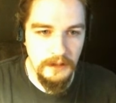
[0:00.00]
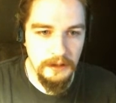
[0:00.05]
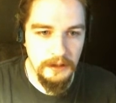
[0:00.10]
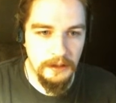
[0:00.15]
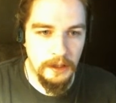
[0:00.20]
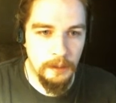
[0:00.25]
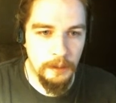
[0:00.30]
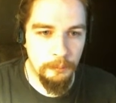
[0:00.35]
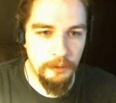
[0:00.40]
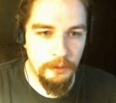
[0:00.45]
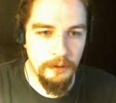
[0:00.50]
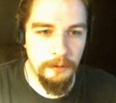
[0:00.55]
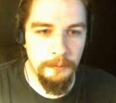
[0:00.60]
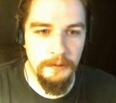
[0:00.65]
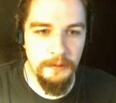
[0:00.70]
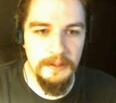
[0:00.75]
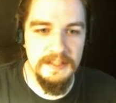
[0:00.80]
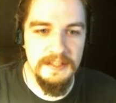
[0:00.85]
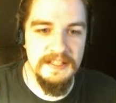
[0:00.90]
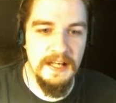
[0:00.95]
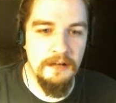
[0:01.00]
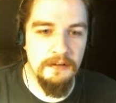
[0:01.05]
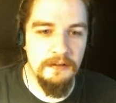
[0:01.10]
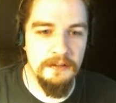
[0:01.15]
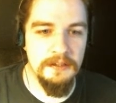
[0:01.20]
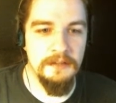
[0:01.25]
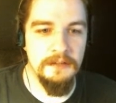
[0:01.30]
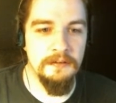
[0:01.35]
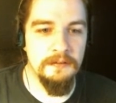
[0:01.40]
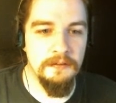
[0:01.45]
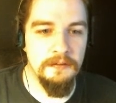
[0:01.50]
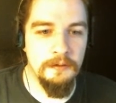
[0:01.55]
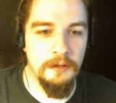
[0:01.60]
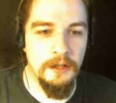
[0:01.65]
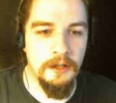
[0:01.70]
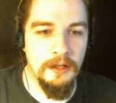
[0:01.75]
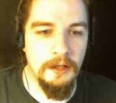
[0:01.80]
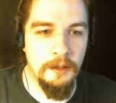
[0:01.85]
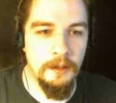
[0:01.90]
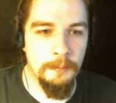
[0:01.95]
Really, really solid,
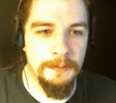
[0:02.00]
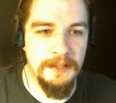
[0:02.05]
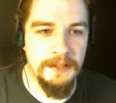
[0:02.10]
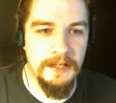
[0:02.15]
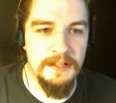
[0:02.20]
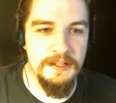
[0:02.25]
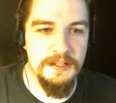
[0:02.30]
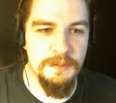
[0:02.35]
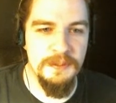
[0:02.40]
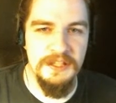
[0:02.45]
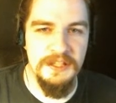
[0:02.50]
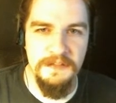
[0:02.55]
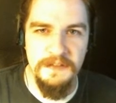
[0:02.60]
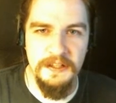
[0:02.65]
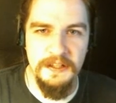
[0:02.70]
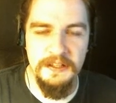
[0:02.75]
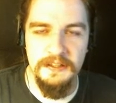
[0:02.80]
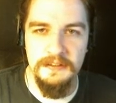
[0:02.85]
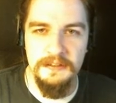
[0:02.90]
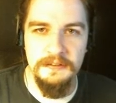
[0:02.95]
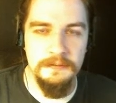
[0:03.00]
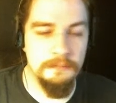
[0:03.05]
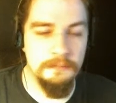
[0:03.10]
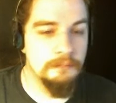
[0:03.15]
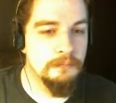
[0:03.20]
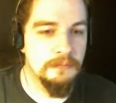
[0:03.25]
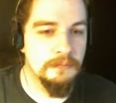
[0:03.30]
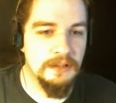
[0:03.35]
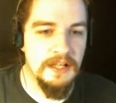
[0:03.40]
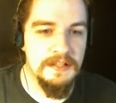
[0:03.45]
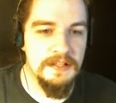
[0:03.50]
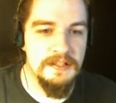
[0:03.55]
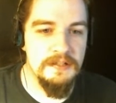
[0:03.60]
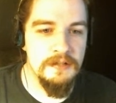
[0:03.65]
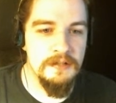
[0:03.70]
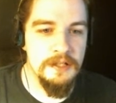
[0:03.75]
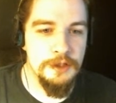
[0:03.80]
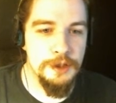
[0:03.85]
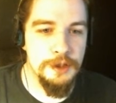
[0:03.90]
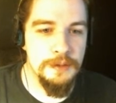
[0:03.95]
kind of specific
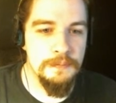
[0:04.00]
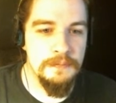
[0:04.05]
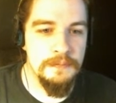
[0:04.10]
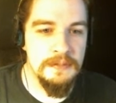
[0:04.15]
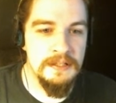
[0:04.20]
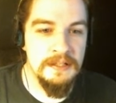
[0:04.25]
constellation.